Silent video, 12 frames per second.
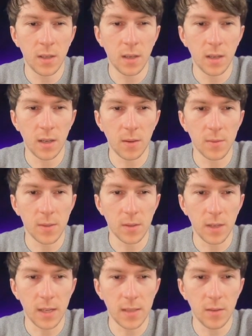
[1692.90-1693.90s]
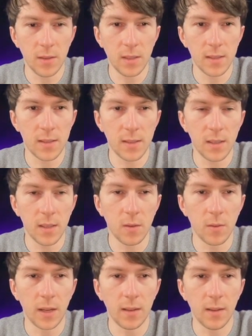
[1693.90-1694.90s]
So as you can see
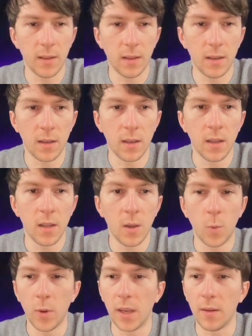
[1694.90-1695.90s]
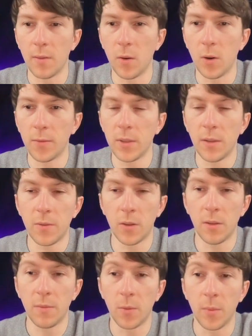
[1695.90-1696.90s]
right here, we have all of the different
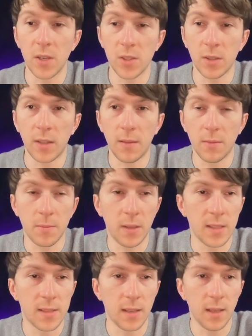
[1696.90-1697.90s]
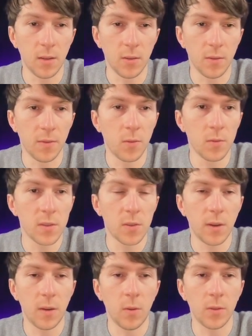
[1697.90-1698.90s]
information that I've been saying on the phone. So
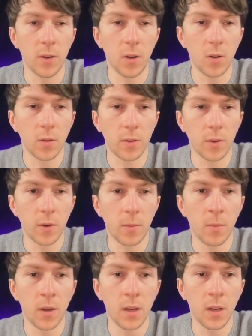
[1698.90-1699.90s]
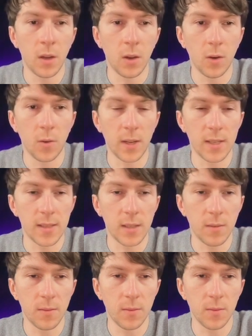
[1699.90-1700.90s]
I want a long-term,
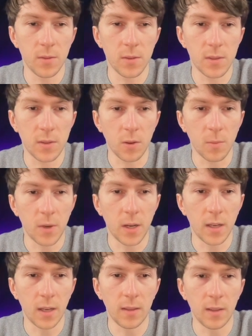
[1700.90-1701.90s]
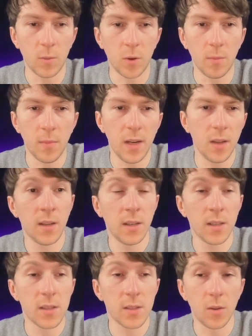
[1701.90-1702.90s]
aggressive stock market and 1 million.
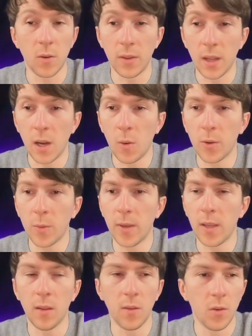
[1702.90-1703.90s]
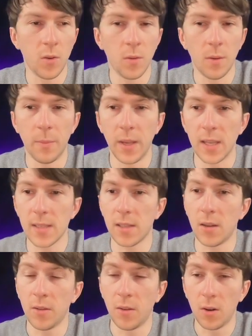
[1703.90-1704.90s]
So now what we can do based
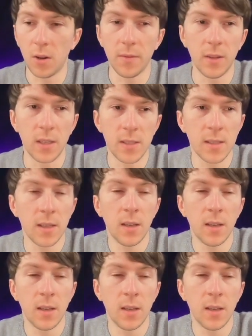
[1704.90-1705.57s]
on all of this